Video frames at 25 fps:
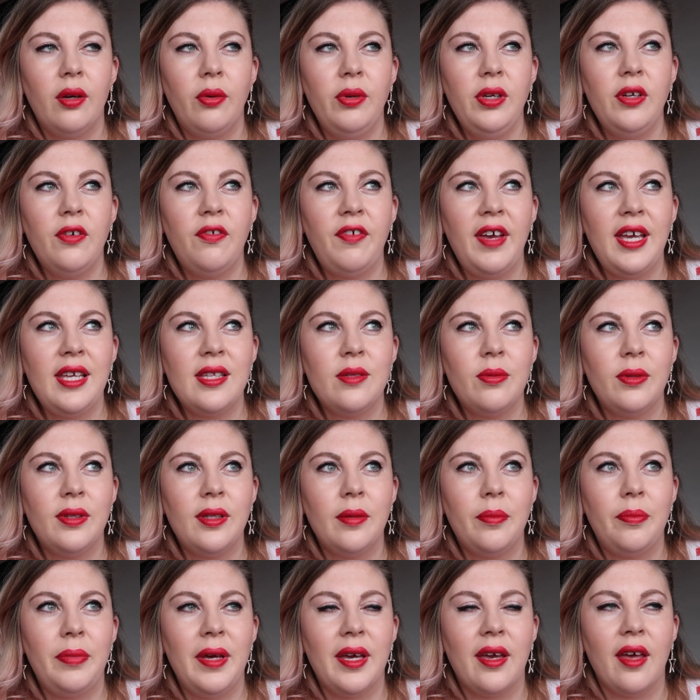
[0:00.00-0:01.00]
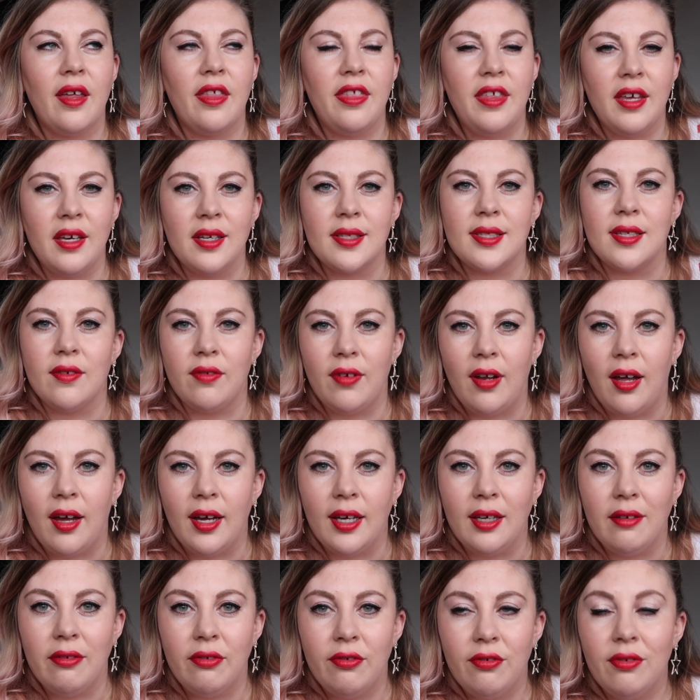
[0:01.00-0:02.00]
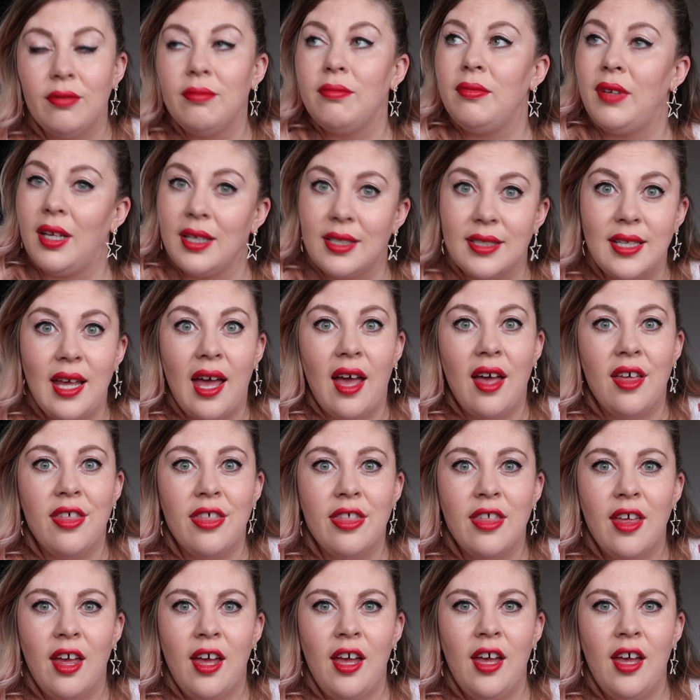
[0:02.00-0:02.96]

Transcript: the bigger things of life, like death,